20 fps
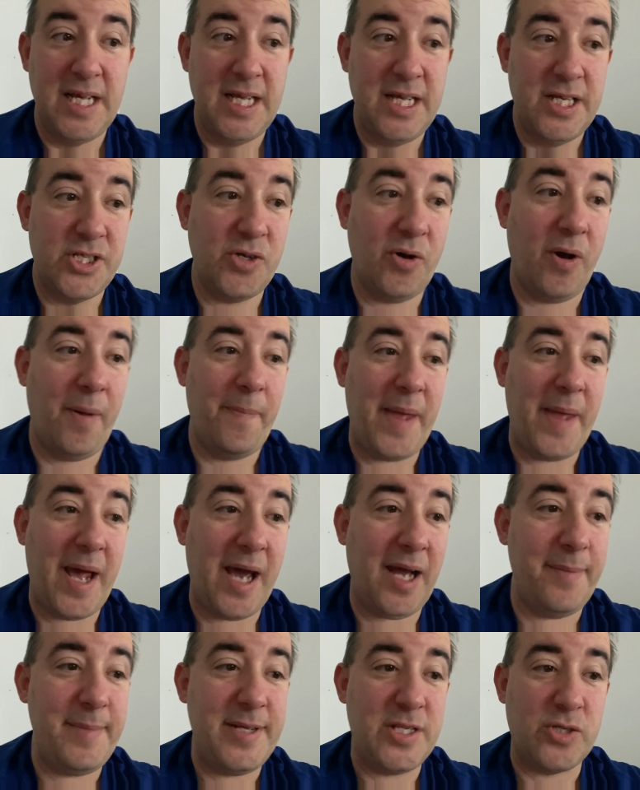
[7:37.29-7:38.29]
So I'm not
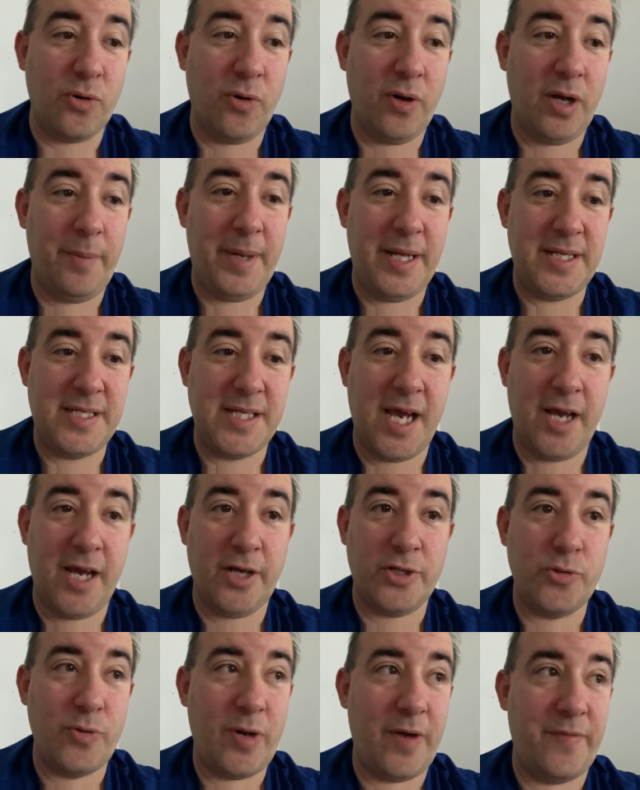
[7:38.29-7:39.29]
going to be talking about
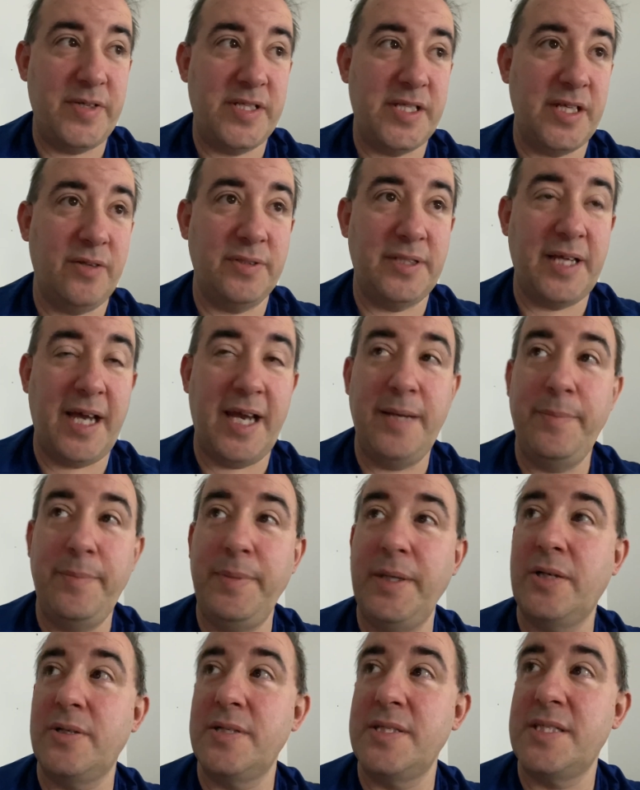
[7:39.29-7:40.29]
Doctor Who every single day
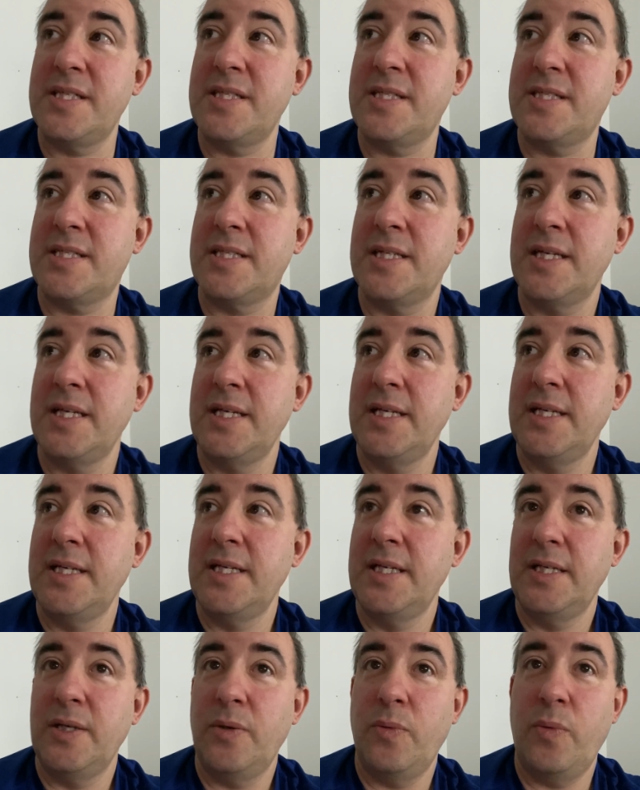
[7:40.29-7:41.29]
because it's,
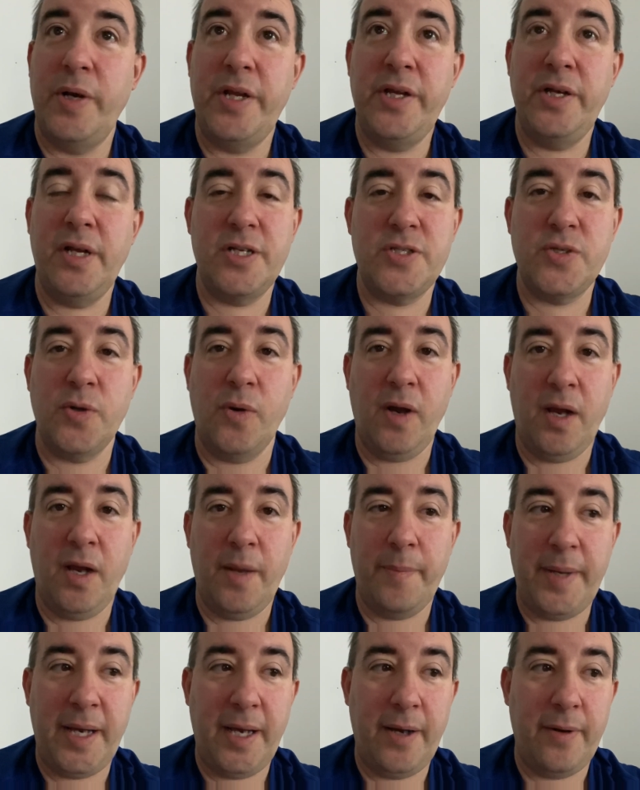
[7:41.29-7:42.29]
what are you going to talk
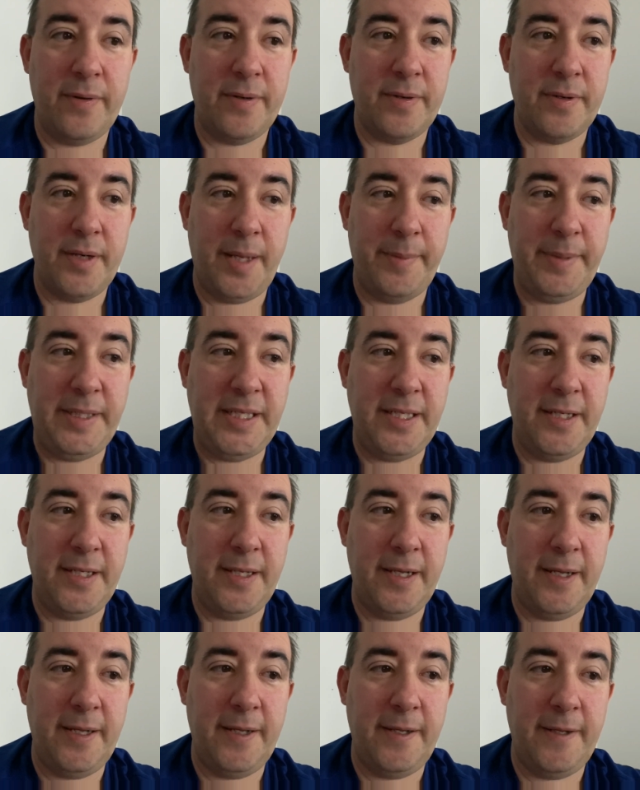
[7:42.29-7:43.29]
about? I mean,
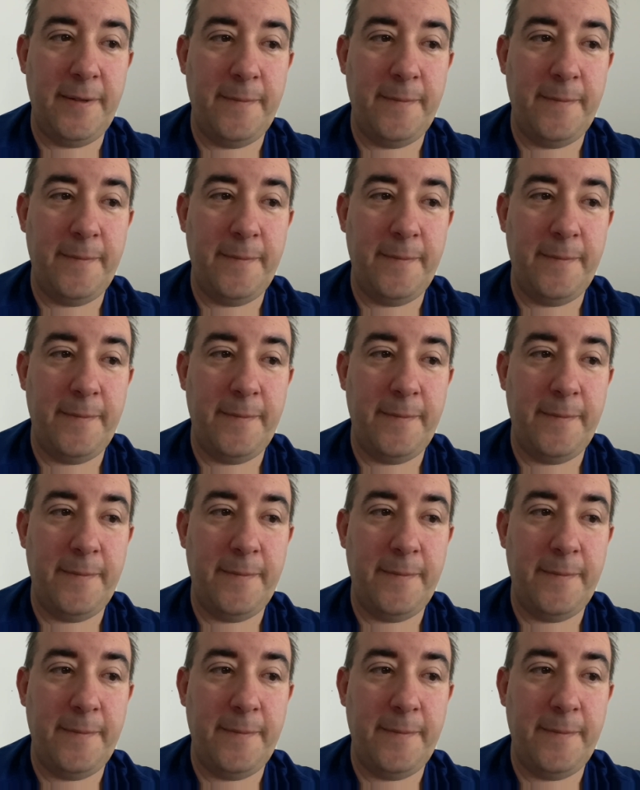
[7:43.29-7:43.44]
eh,